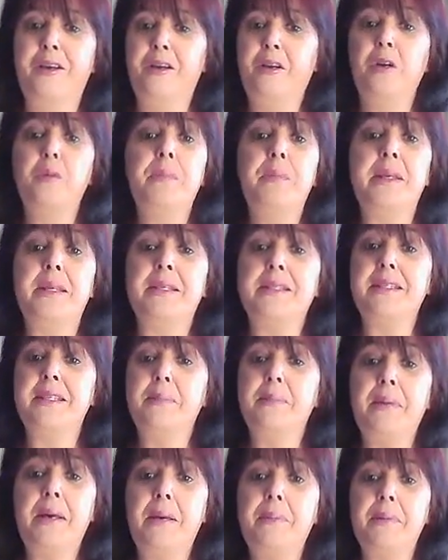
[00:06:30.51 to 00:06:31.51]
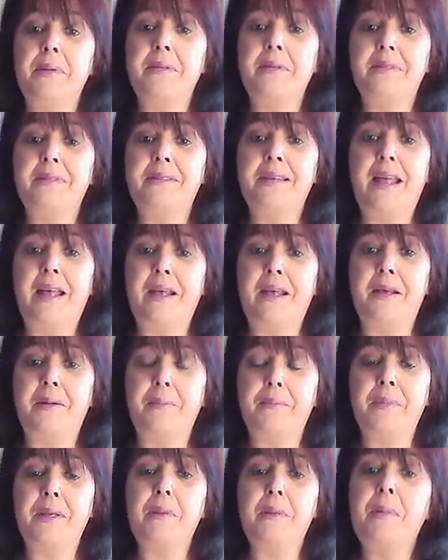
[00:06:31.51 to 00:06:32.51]
Could be a step up
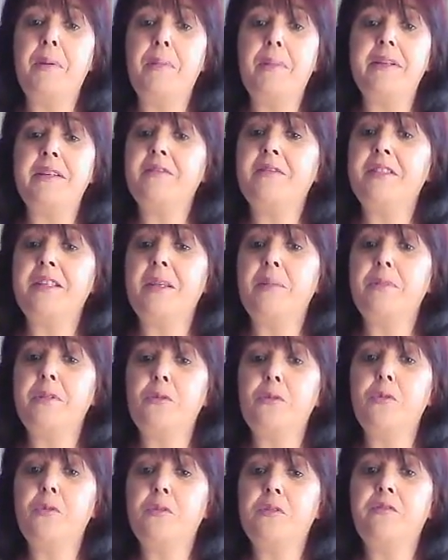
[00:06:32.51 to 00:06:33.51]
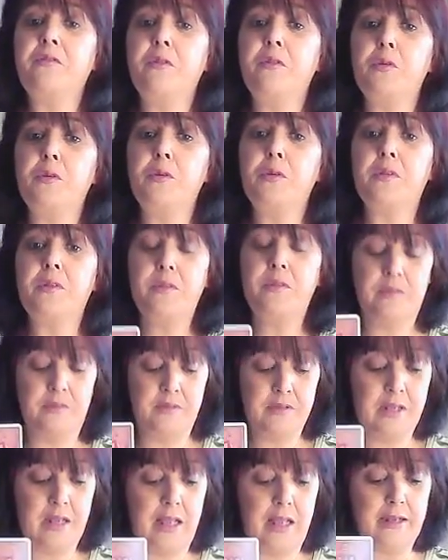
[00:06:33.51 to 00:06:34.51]
in commitment of some sort for
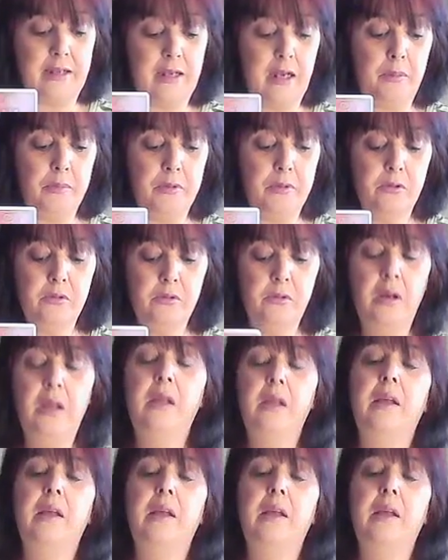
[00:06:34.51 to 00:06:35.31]
a couple,